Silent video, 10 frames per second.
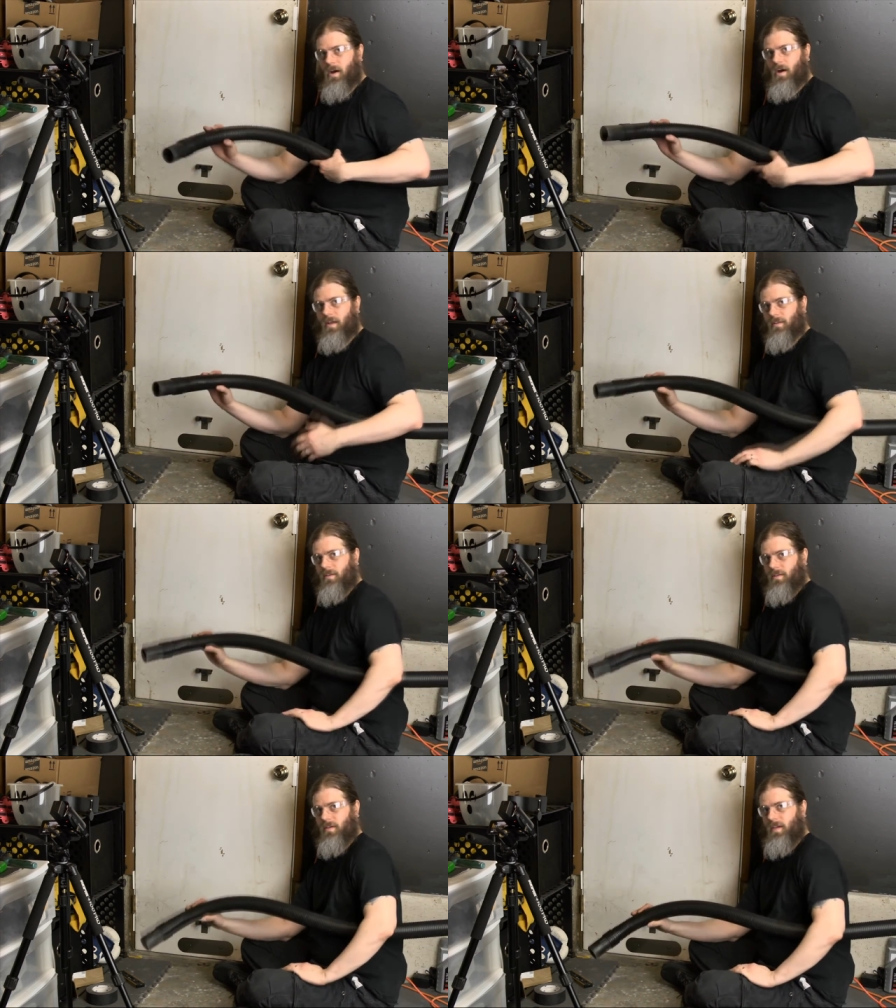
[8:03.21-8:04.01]

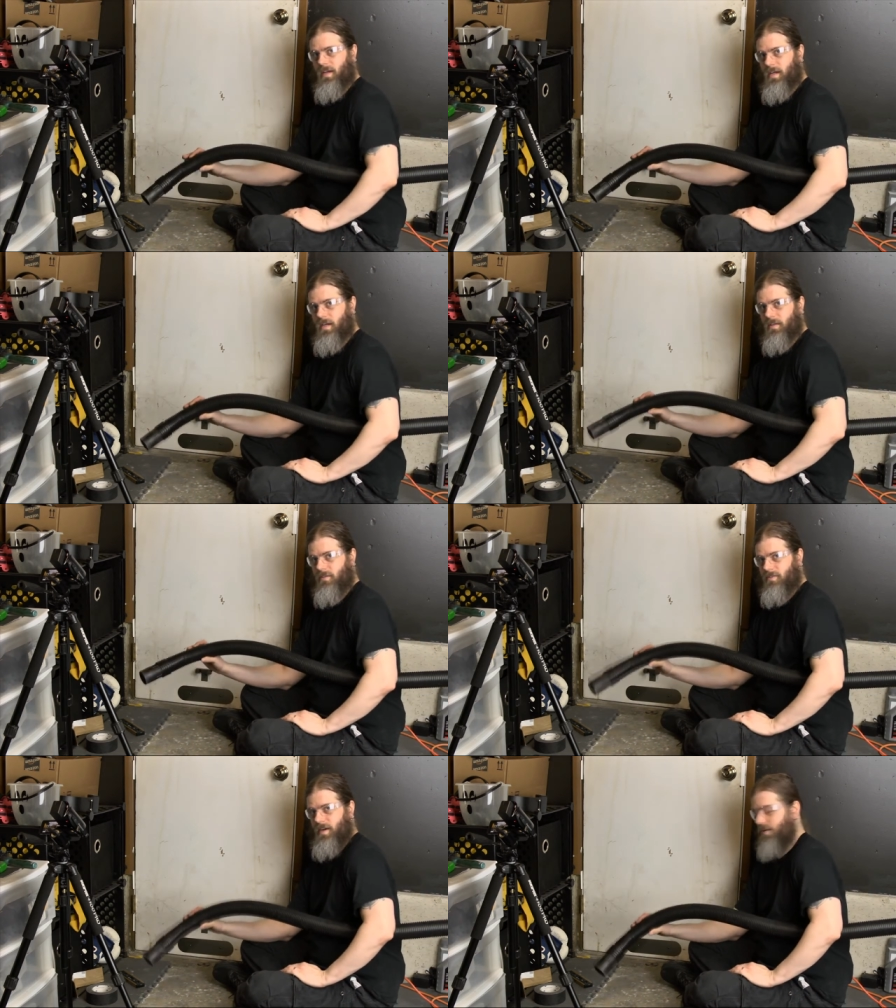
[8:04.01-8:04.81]
on the
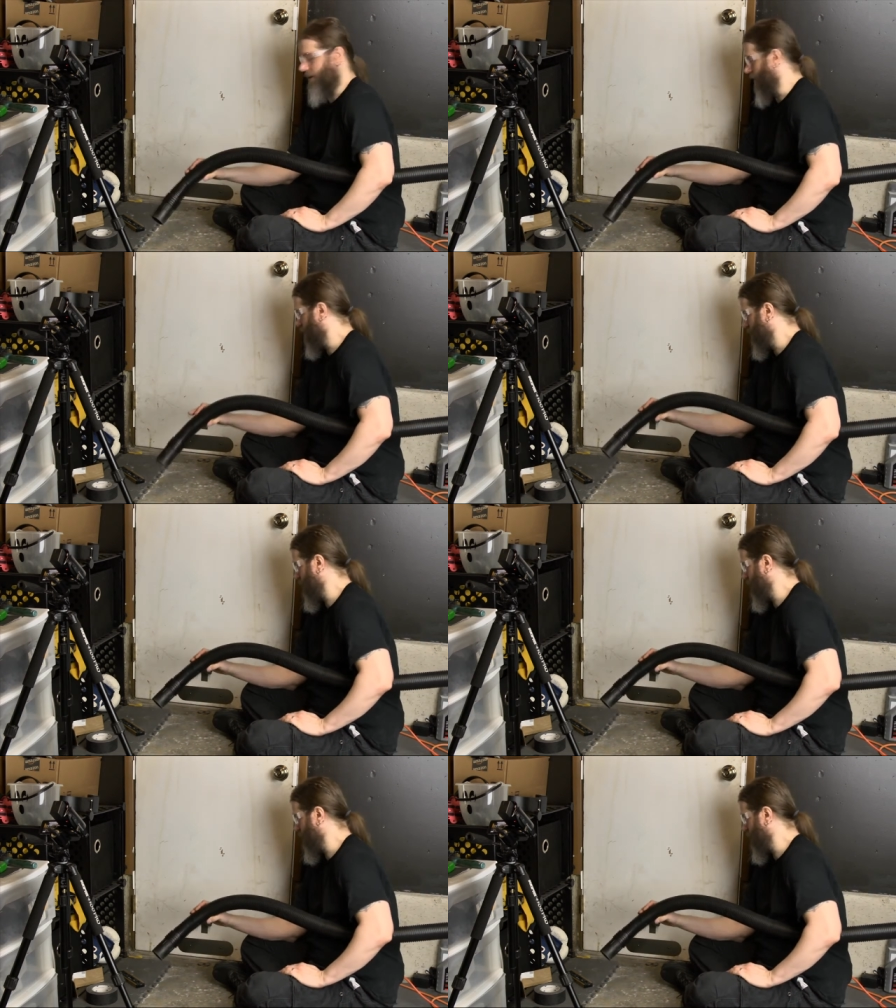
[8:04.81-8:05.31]
scenario.